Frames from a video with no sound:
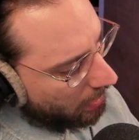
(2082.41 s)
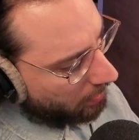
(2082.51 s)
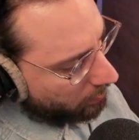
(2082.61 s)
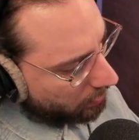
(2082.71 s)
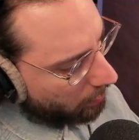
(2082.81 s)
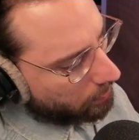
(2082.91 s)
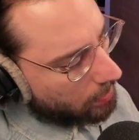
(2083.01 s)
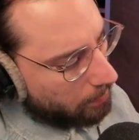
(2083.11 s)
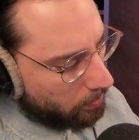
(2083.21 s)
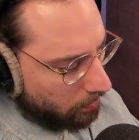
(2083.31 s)
because I was
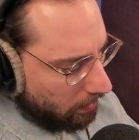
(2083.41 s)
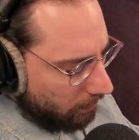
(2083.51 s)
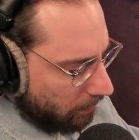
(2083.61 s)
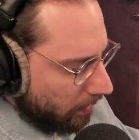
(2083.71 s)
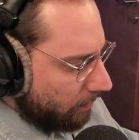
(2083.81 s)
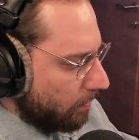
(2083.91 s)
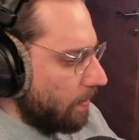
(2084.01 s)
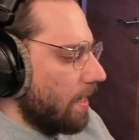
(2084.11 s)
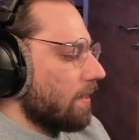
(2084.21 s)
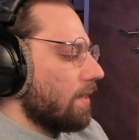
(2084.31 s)
able to give them my
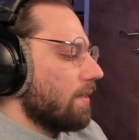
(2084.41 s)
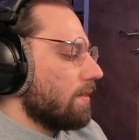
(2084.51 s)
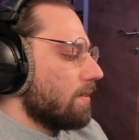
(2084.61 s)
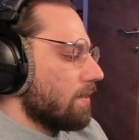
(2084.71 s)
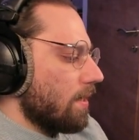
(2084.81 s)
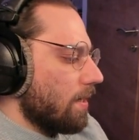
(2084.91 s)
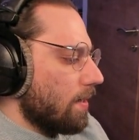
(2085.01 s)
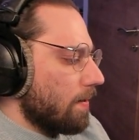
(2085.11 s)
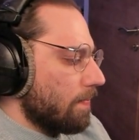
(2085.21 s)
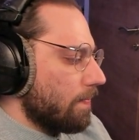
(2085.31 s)
feedback and
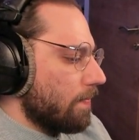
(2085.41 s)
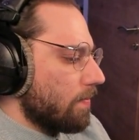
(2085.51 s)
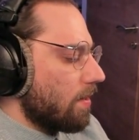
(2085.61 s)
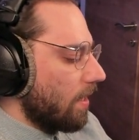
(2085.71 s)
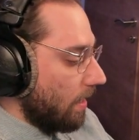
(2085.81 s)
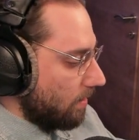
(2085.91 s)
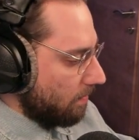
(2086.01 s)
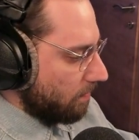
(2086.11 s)
thank them